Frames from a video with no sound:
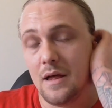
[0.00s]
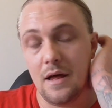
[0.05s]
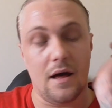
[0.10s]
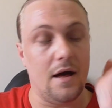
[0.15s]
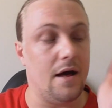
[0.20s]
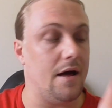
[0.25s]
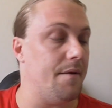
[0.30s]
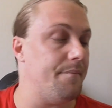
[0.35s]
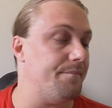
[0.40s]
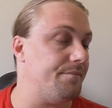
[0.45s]

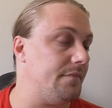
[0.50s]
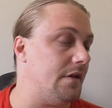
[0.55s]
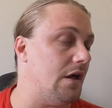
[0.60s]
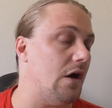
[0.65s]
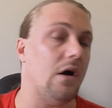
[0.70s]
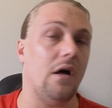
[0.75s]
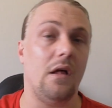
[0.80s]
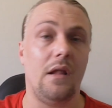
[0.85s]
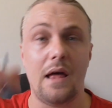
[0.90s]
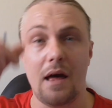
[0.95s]

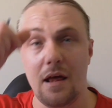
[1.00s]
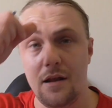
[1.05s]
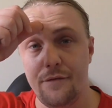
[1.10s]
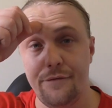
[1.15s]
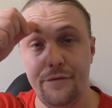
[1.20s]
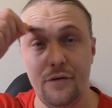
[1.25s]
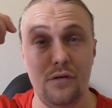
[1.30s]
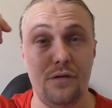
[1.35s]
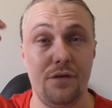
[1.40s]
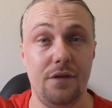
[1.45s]
Now I'll add a
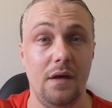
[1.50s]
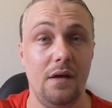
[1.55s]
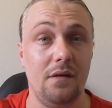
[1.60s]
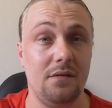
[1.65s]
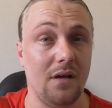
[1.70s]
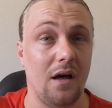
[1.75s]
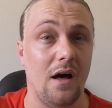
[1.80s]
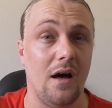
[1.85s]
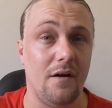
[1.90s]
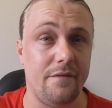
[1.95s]
few
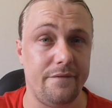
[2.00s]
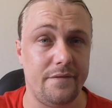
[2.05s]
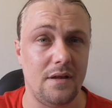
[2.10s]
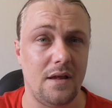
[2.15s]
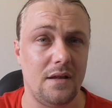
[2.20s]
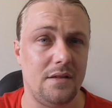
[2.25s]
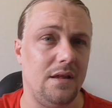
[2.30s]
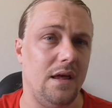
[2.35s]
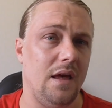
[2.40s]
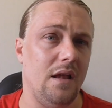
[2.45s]
things
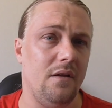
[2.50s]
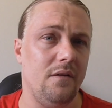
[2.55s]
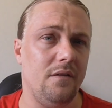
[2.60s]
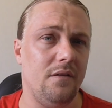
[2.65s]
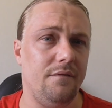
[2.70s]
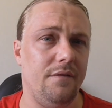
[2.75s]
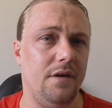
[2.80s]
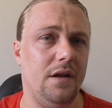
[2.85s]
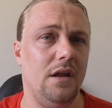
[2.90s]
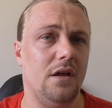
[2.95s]
at the end of
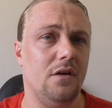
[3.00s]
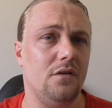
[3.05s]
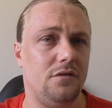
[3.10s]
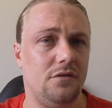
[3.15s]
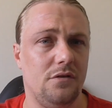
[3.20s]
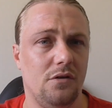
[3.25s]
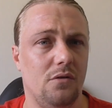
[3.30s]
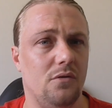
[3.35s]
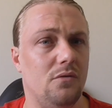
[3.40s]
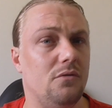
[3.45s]
the video,
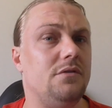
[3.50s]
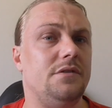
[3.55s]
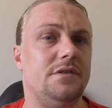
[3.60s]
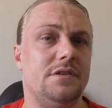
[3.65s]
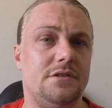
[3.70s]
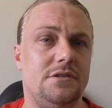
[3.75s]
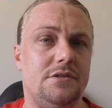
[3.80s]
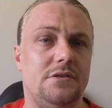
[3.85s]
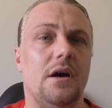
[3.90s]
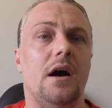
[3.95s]
so
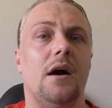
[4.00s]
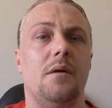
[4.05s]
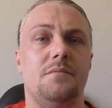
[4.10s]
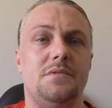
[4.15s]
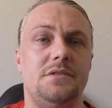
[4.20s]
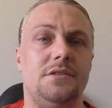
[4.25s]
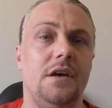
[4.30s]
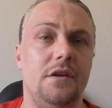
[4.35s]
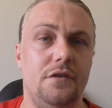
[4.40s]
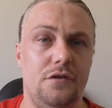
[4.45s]
just
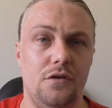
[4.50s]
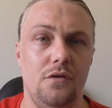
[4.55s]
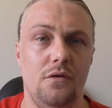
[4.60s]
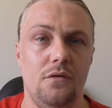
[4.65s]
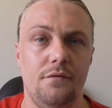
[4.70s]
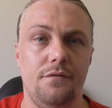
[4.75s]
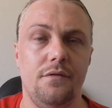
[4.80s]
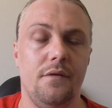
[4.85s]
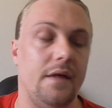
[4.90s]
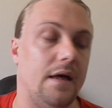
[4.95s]
stay
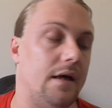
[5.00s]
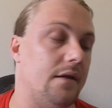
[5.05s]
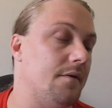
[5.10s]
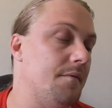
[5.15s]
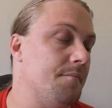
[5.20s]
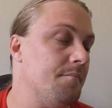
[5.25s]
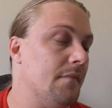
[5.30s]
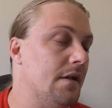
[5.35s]
tuned for that.